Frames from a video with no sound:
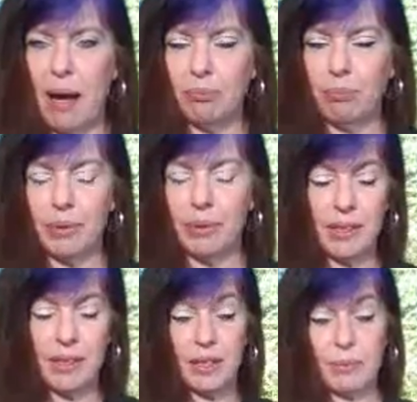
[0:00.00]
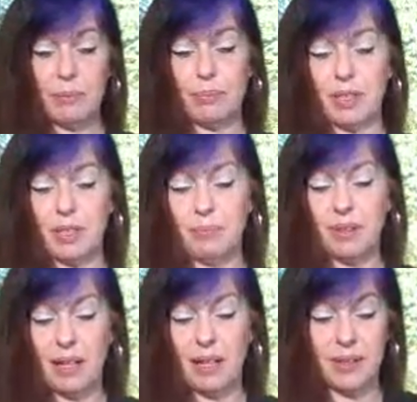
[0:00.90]
mind prison that somebody puts
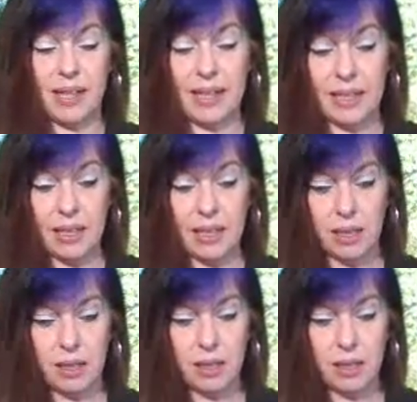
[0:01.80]
themselves in.